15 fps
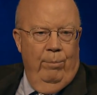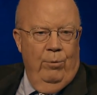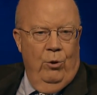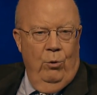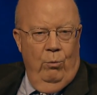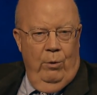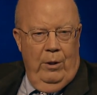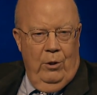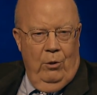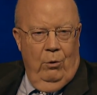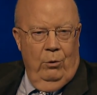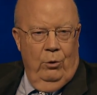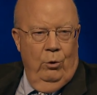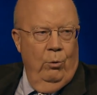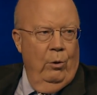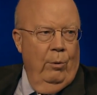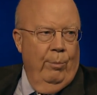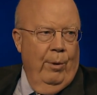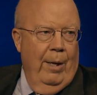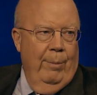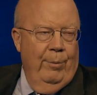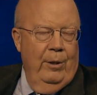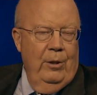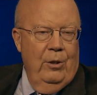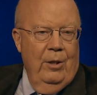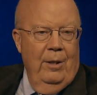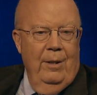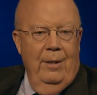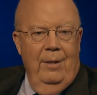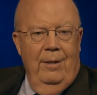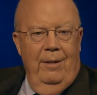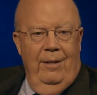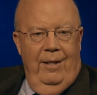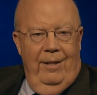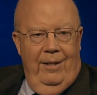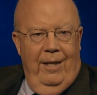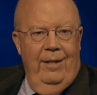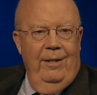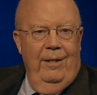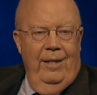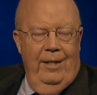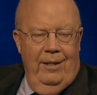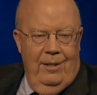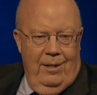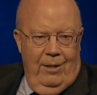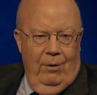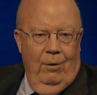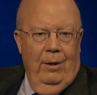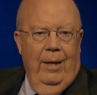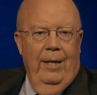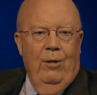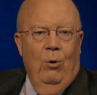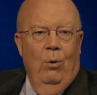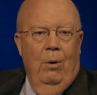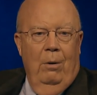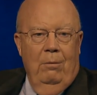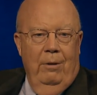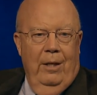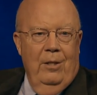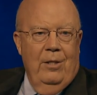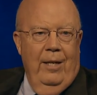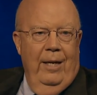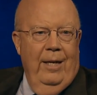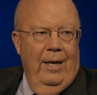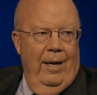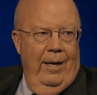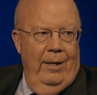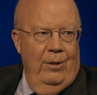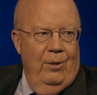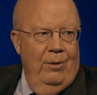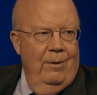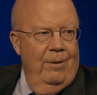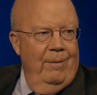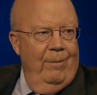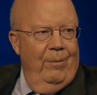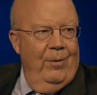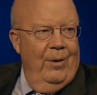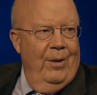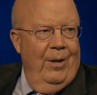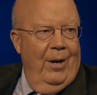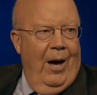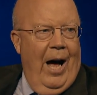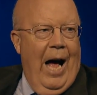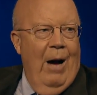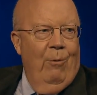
Two, we sold two hundred properties, and then he still like all real estate guys. I want to be a bank. I